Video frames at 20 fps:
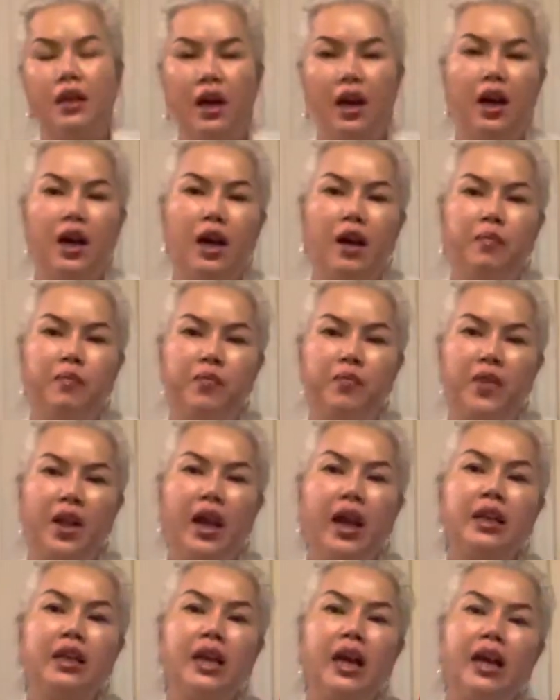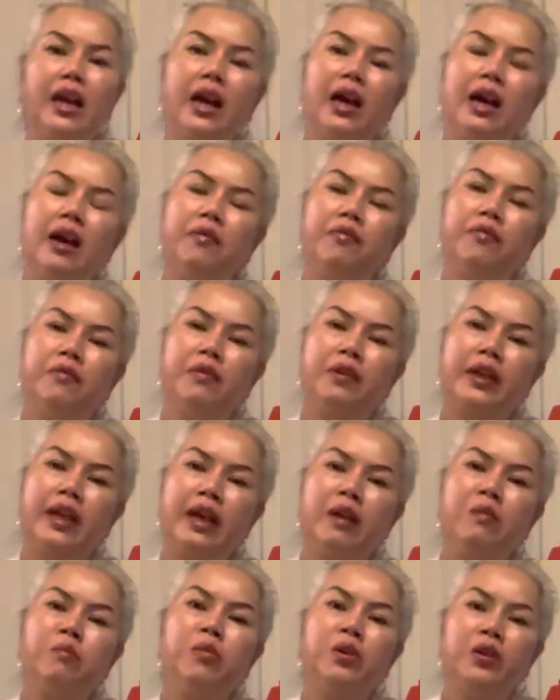And they are
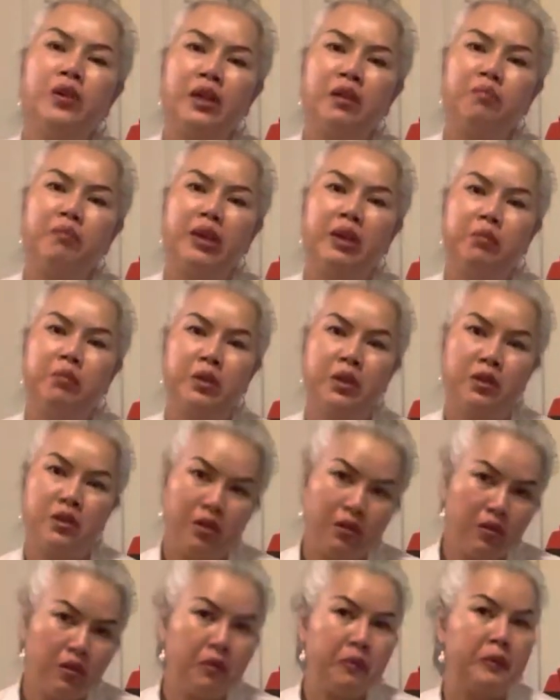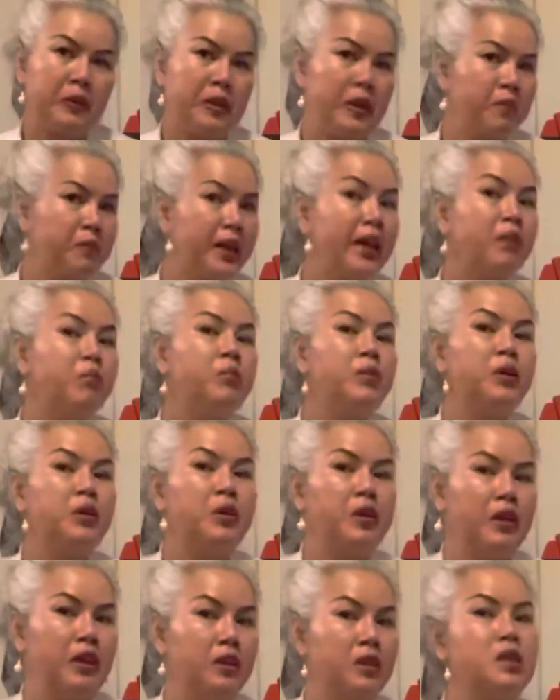Cambodian people too, from
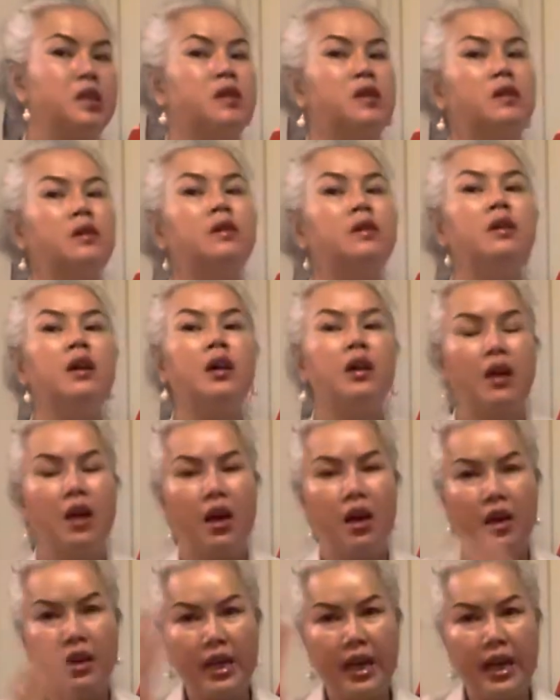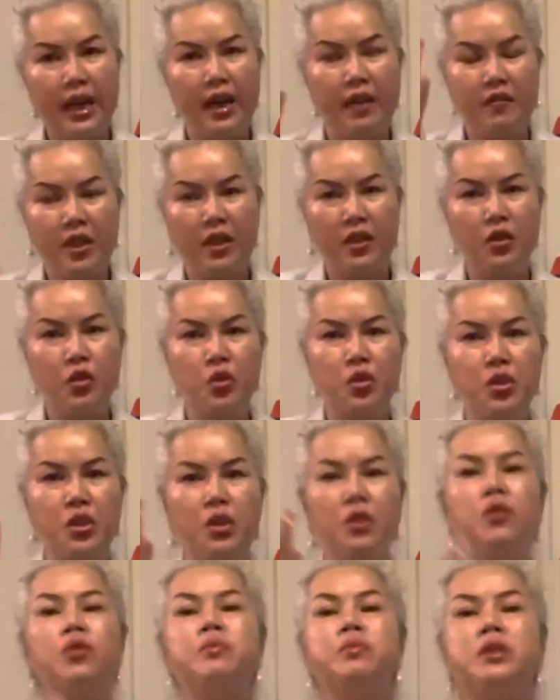Cambodia too. They have a
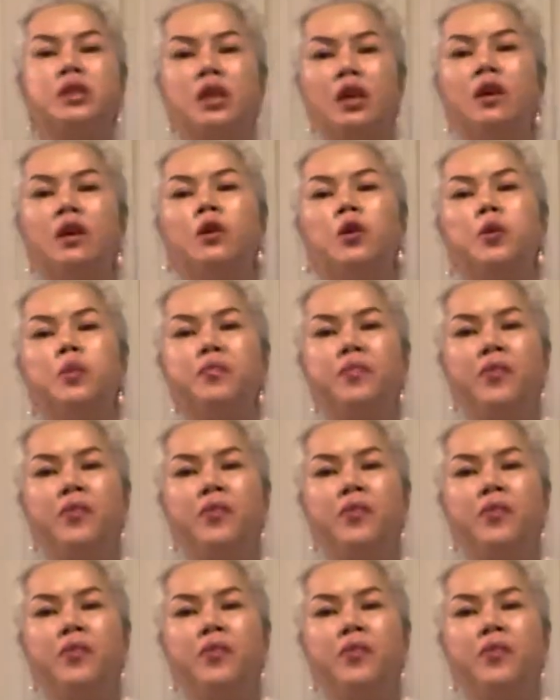YouTube. So,